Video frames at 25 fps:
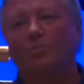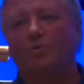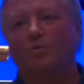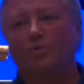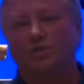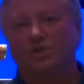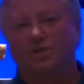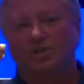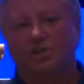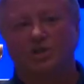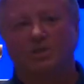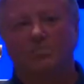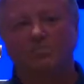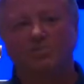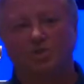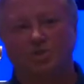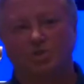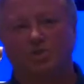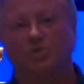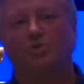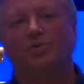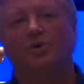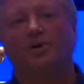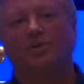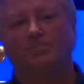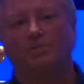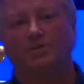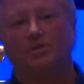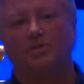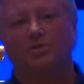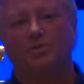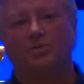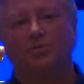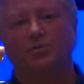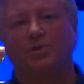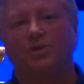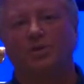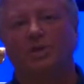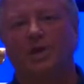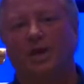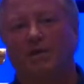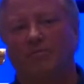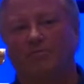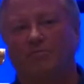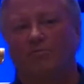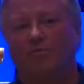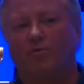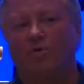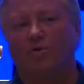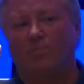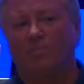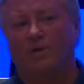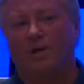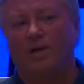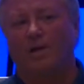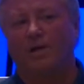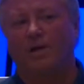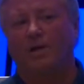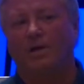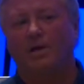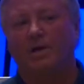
or some script doing that for me.